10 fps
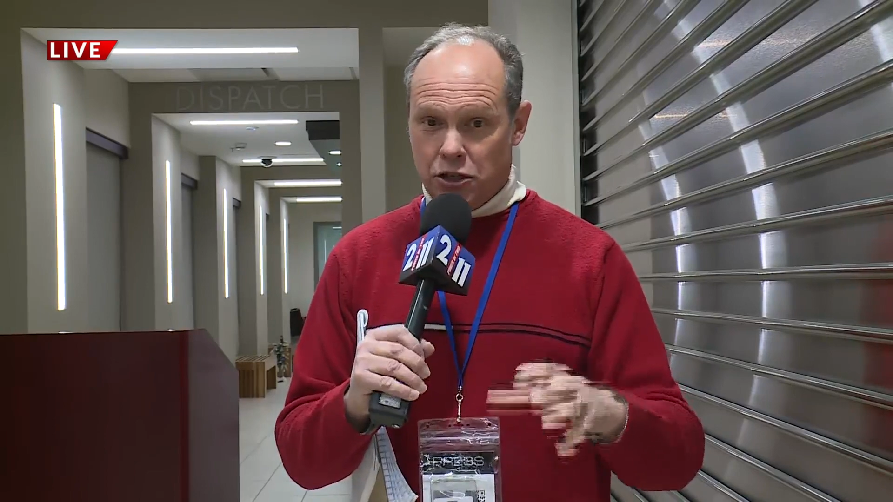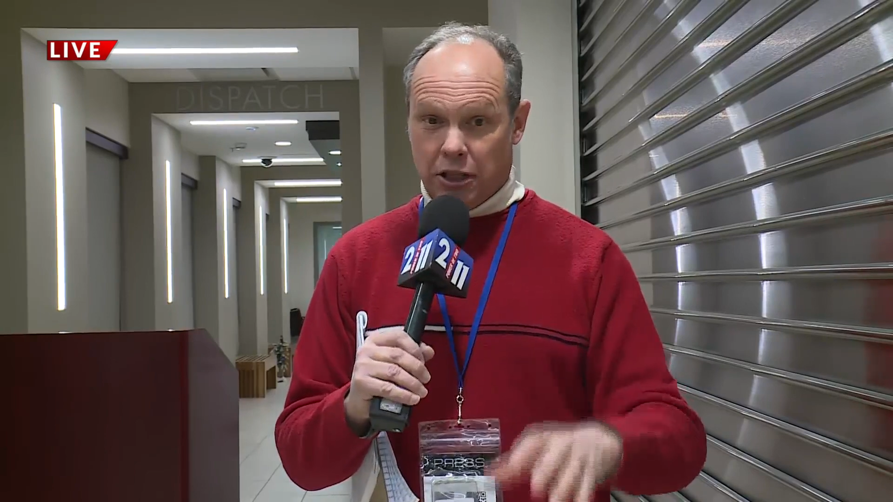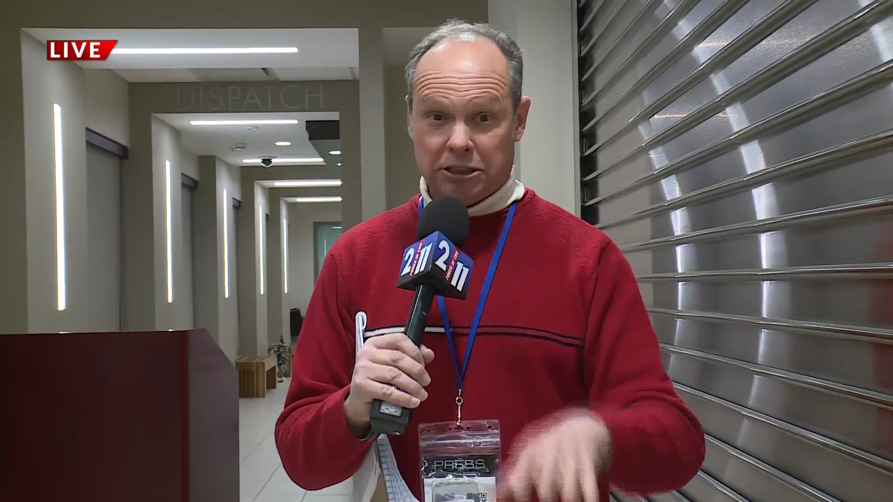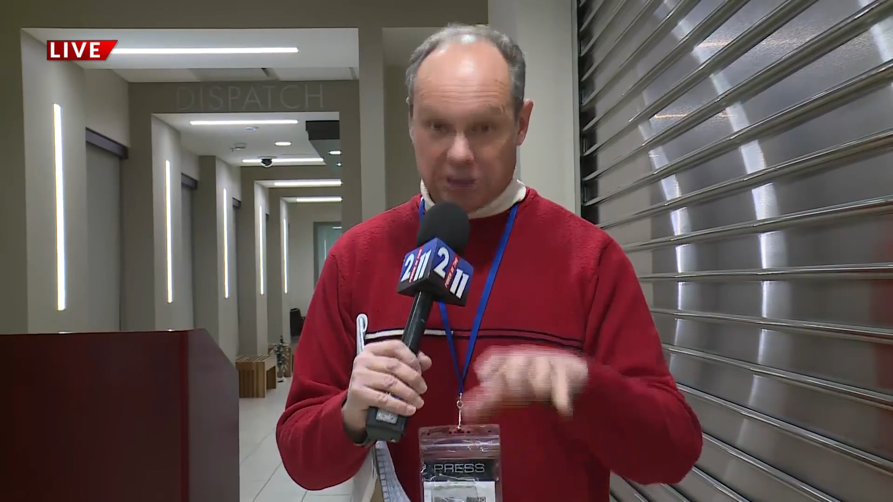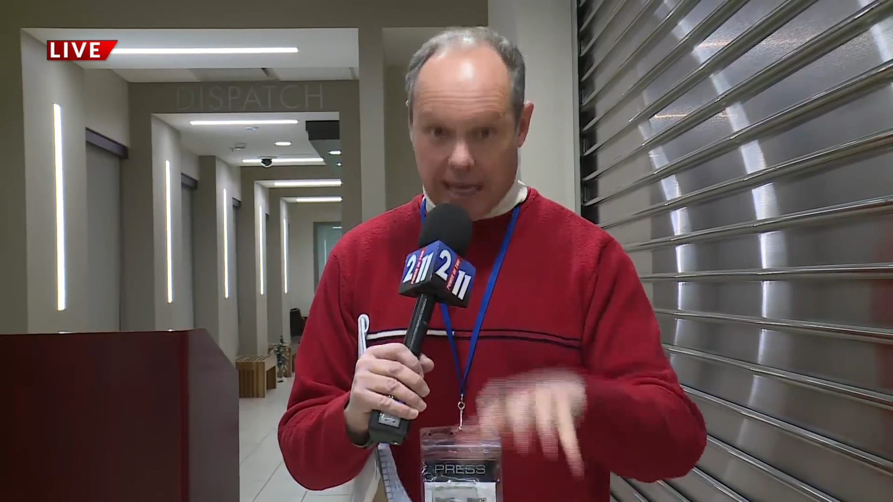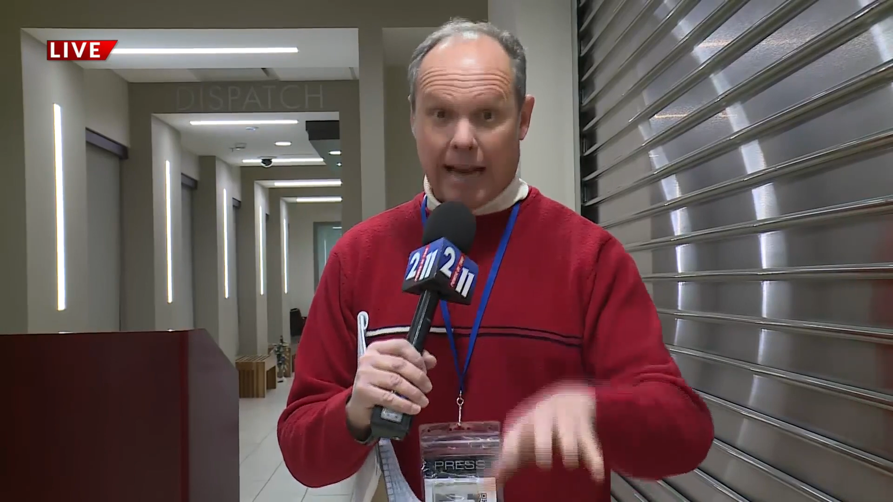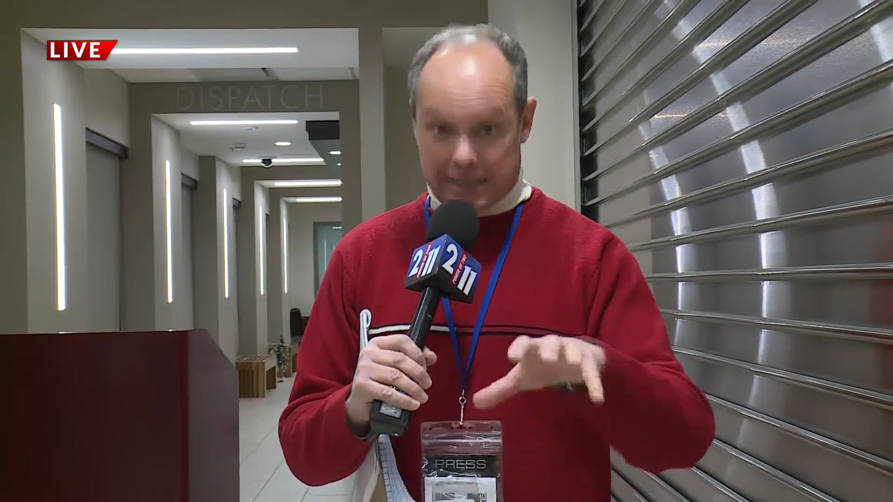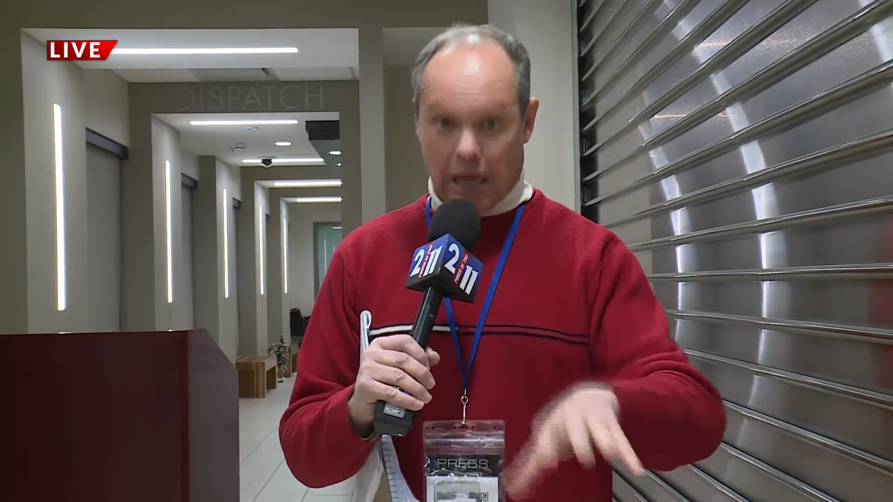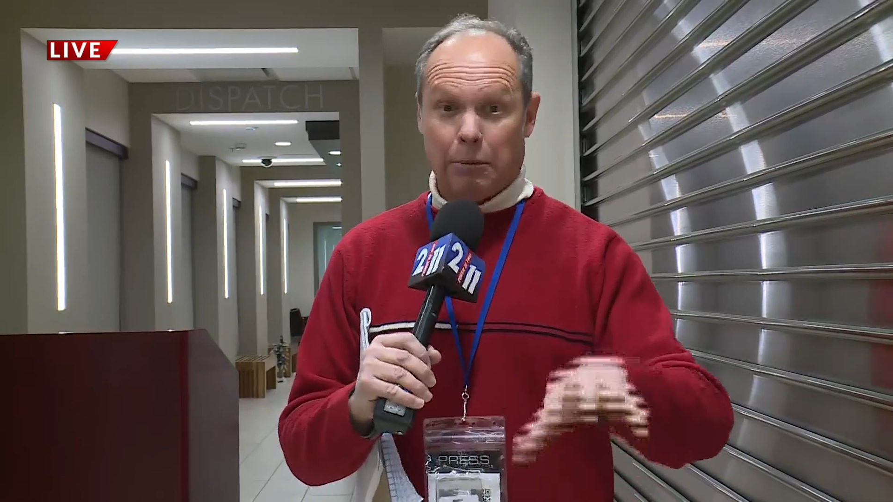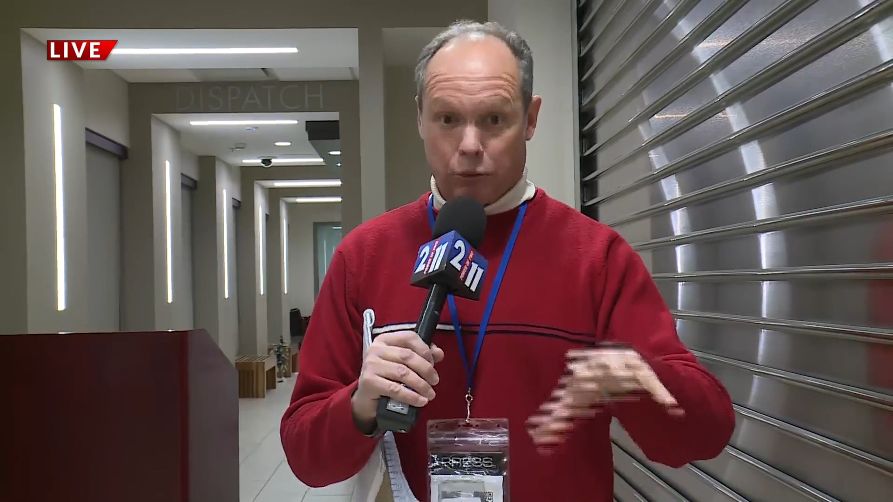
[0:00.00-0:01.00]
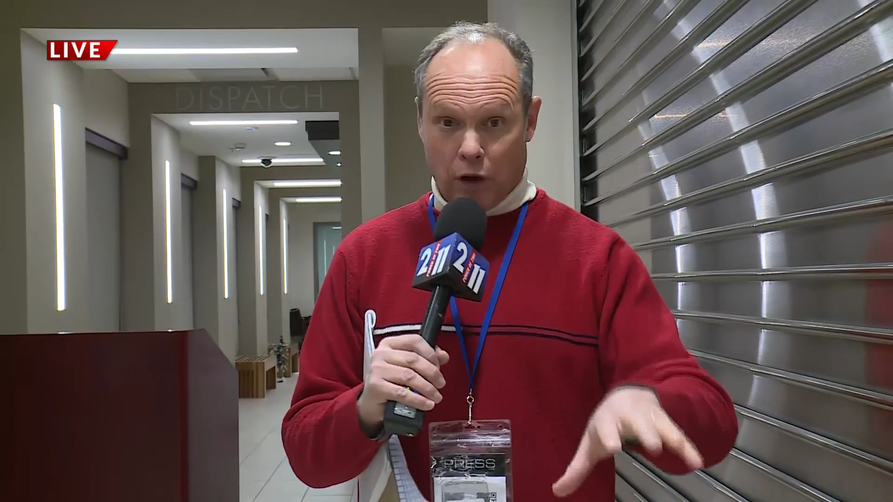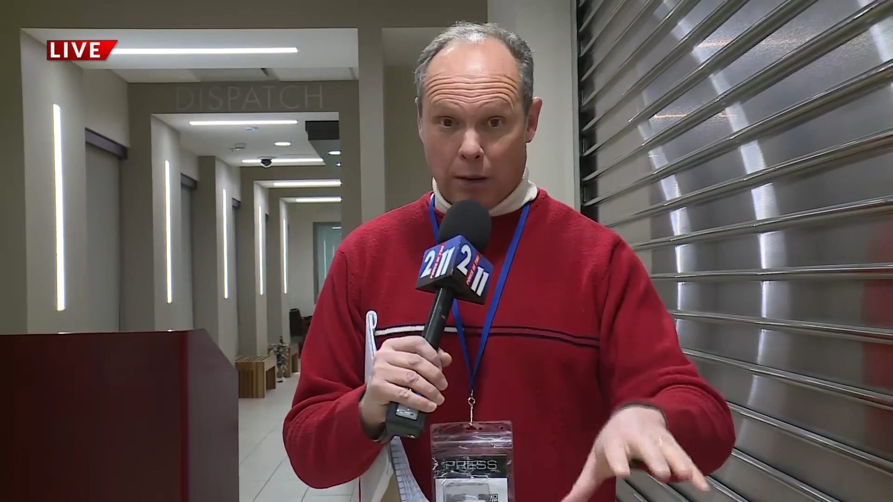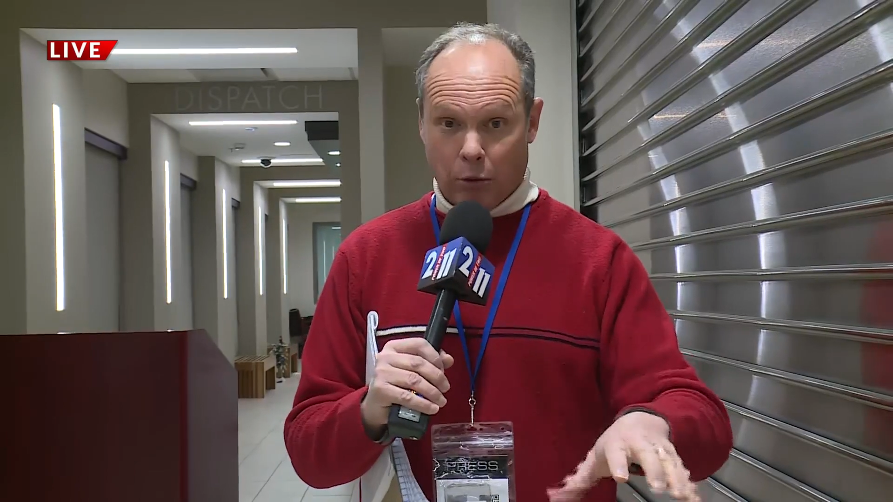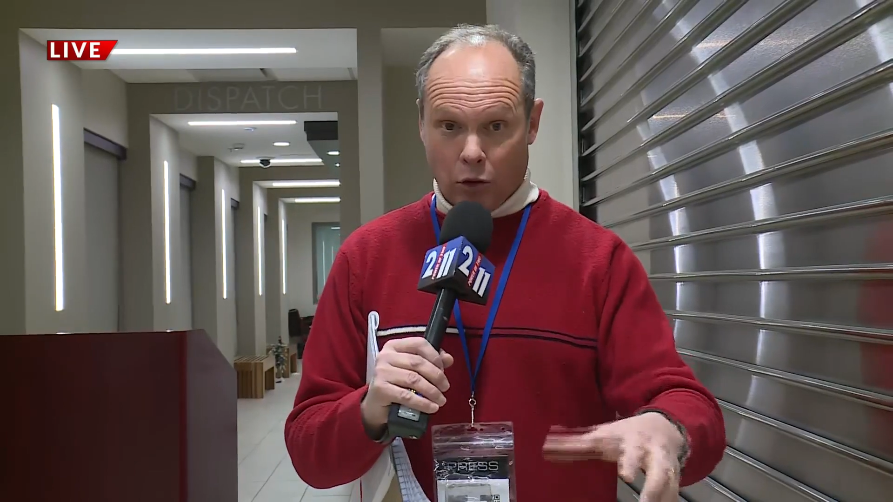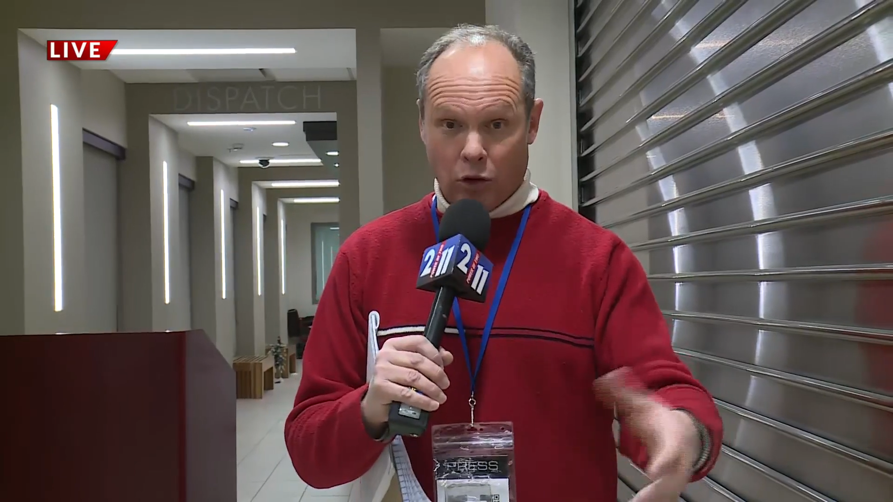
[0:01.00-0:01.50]
to the stacked up
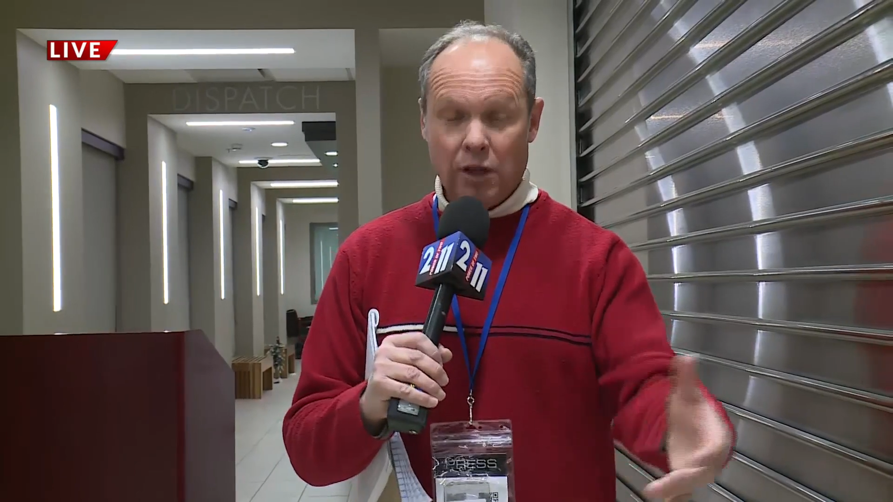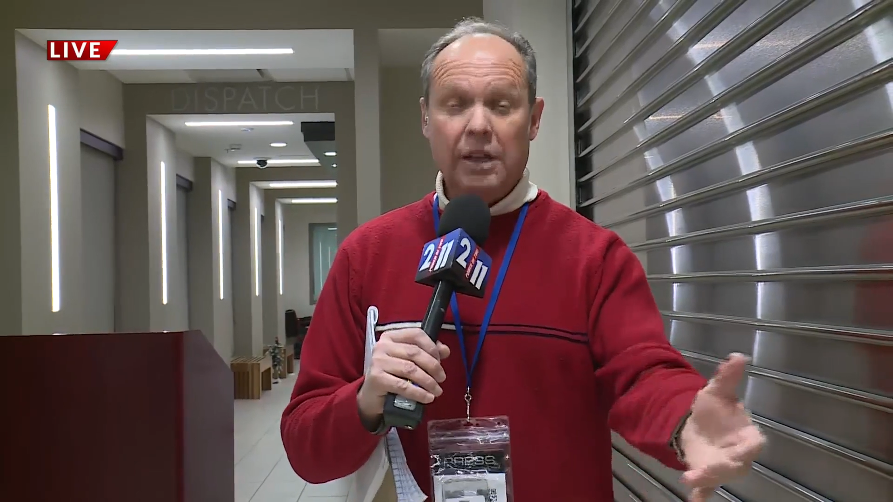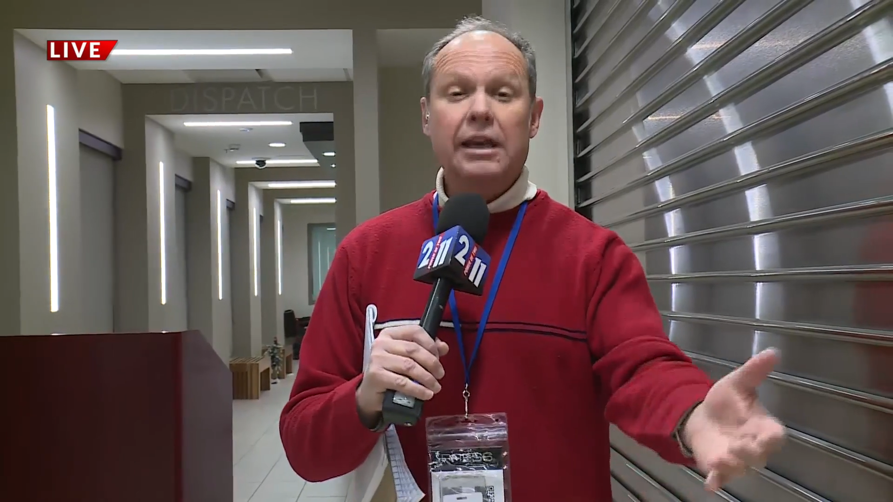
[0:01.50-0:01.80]
rubble